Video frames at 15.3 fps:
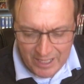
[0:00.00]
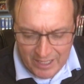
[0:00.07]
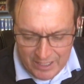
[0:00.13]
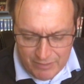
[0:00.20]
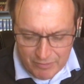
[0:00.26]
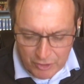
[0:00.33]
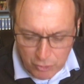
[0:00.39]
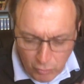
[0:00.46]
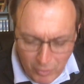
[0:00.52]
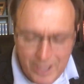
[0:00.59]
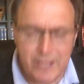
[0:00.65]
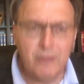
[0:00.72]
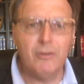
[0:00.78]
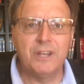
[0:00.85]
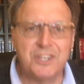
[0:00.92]
even
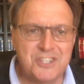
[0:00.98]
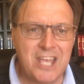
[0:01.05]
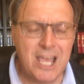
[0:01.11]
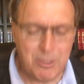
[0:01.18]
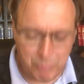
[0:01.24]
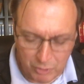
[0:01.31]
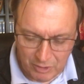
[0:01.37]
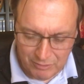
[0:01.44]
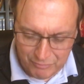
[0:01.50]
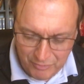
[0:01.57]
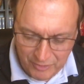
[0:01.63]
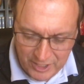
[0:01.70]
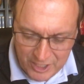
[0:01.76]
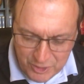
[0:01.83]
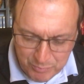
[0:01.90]
greater example of
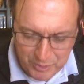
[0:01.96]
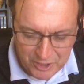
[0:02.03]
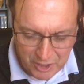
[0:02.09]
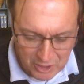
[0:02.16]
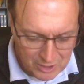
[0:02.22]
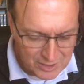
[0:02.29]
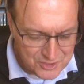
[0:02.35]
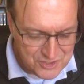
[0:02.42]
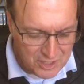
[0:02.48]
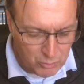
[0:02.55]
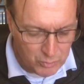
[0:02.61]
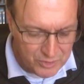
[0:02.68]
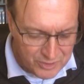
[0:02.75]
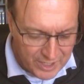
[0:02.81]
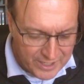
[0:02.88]
faith because uh,
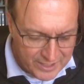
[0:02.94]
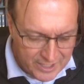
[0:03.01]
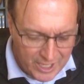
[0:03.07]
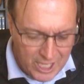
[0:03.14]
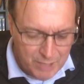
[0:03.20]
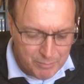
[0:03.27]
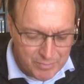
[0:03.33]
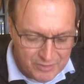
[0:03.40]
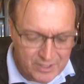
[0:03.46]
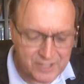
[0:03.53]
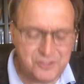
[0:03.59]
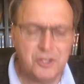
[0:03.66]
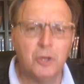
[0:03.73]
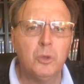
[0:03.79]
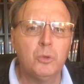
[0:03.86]
when they came and they
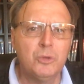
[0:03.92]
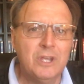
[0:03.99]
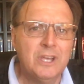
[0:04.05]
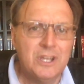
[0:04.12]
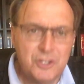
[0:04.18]
told